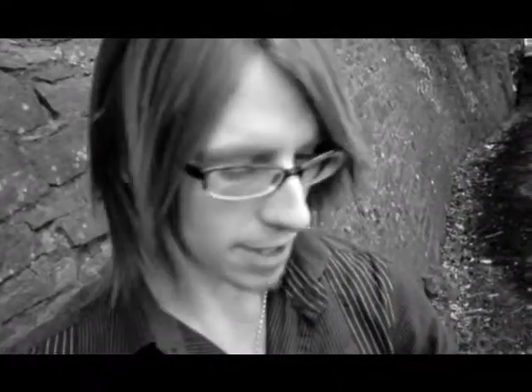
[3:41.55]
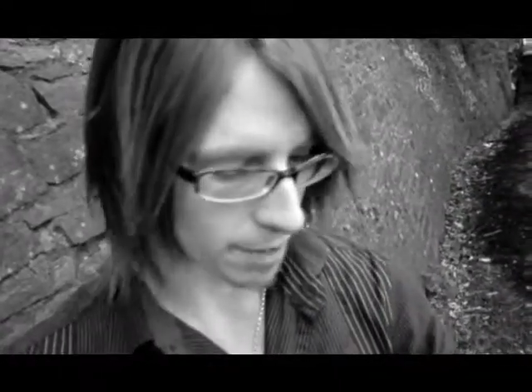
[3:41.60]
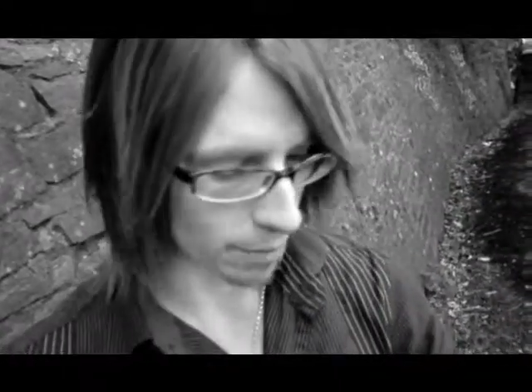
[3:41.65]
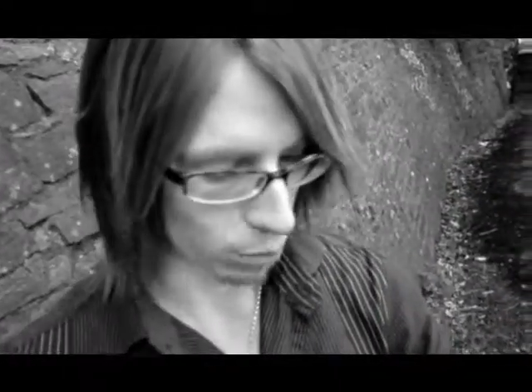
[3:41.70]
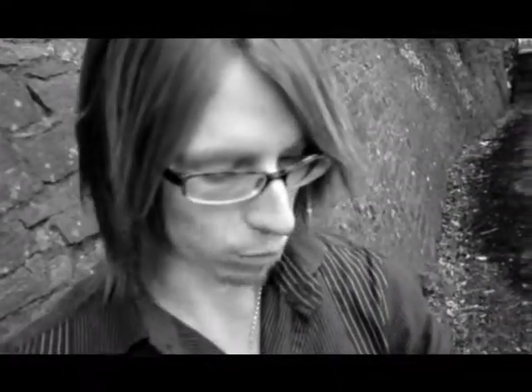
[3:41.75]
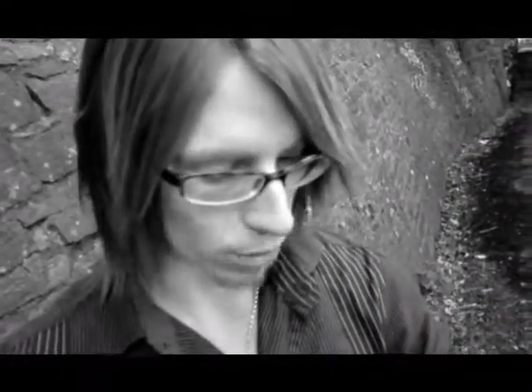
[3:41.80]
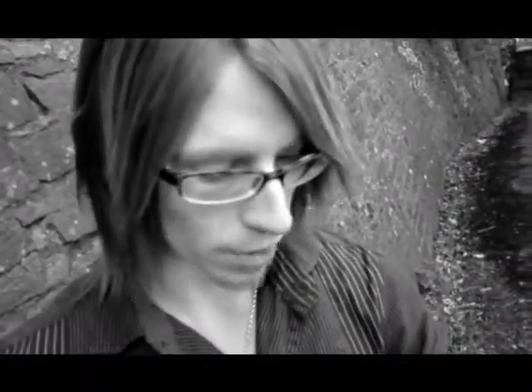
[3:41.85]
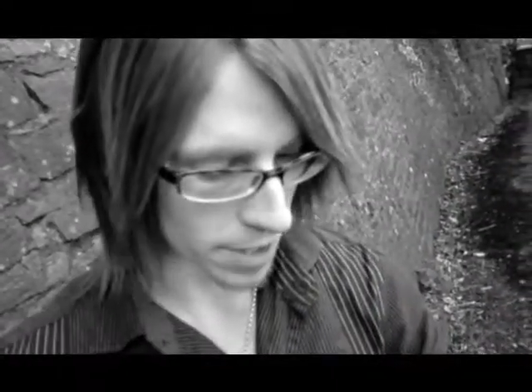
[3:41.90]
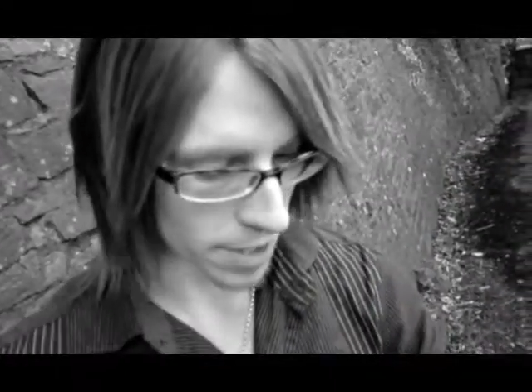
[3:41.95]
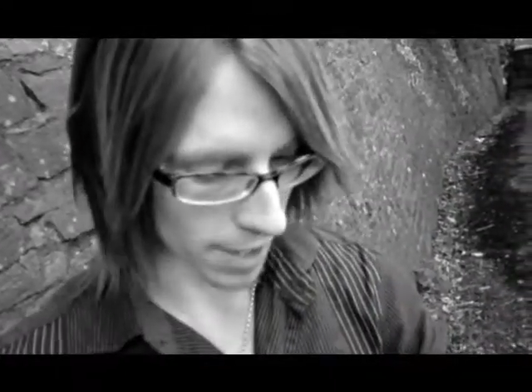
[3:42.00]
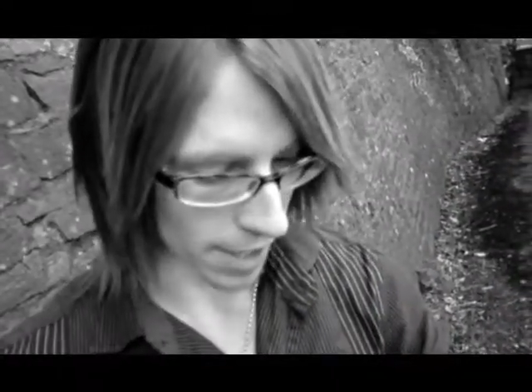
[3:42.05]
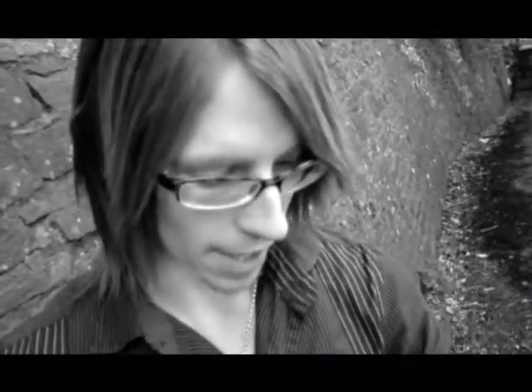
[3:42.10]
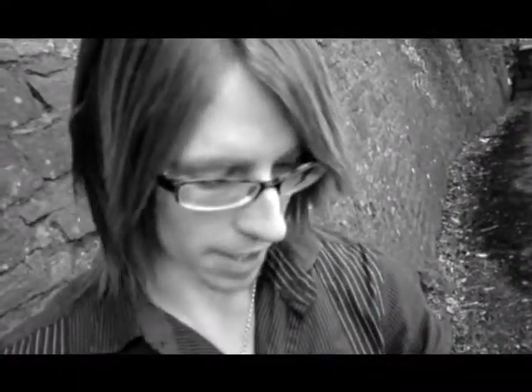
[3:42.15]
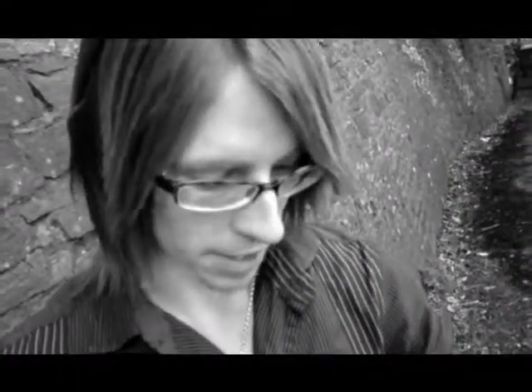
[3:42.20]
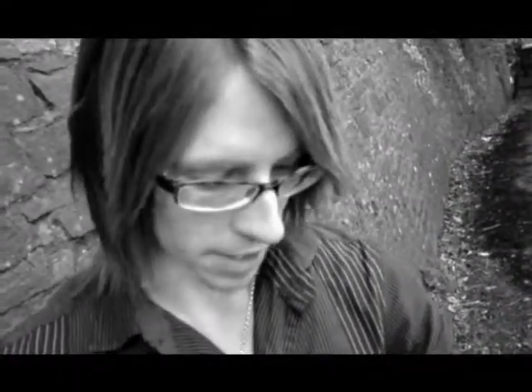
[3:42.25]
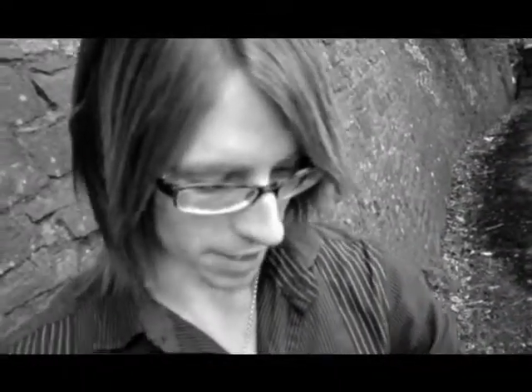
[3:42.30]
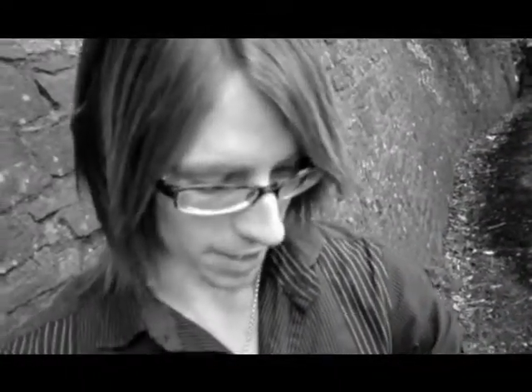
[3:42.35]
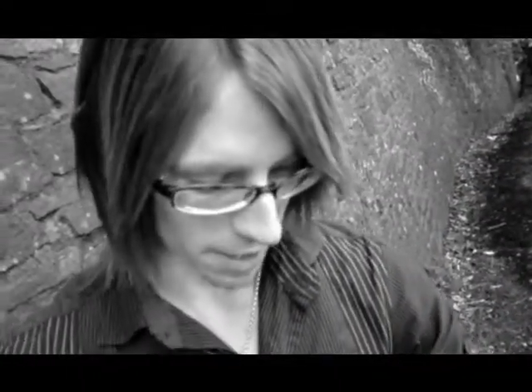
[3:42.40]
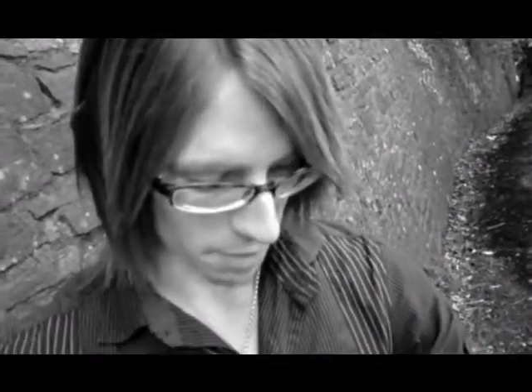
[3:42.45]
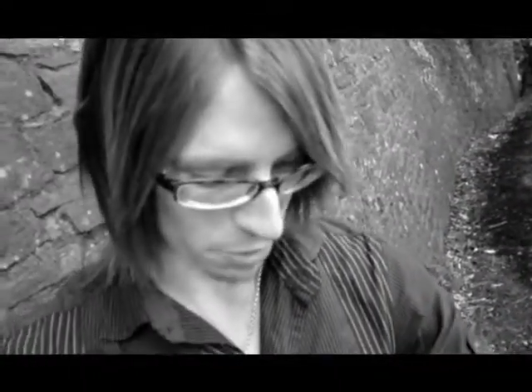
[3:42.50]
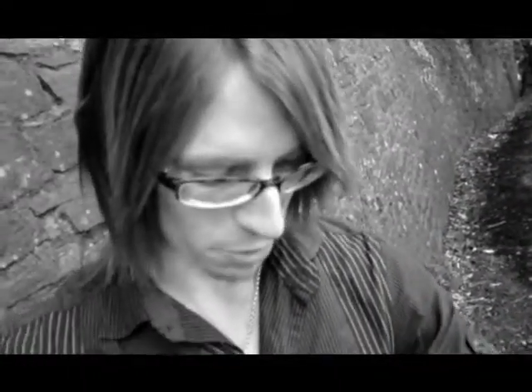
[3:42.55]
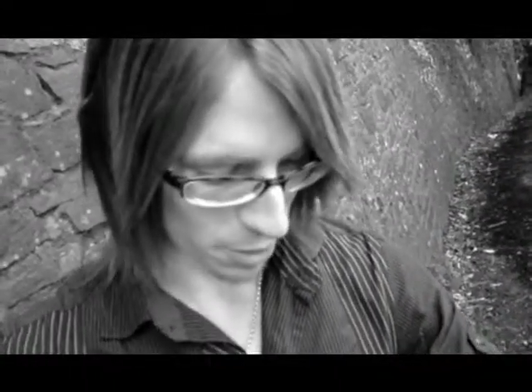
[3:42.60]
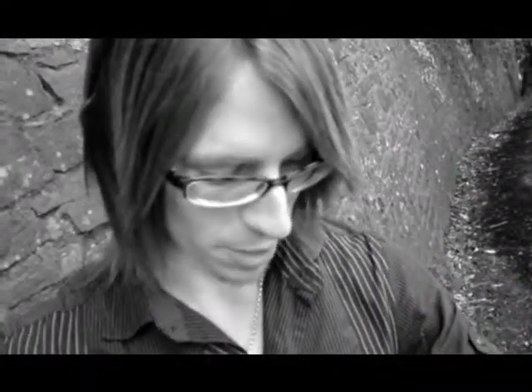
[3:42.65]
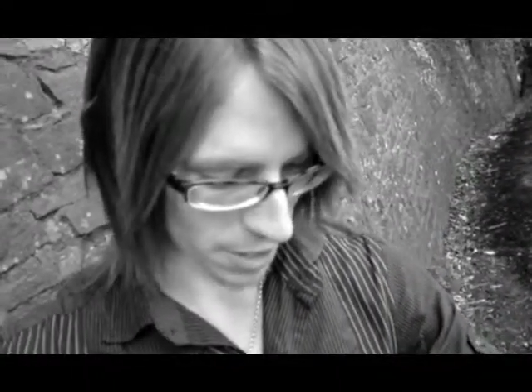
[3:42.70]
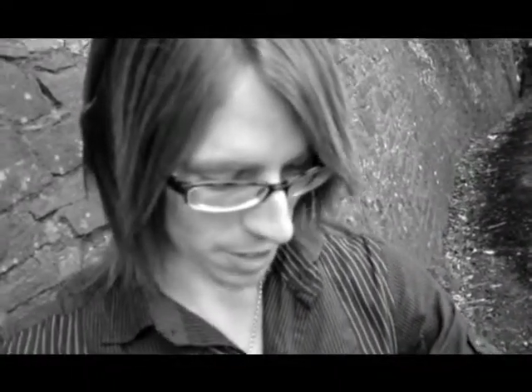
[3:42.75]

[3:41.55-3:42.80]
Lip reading: he's in prison, actually, for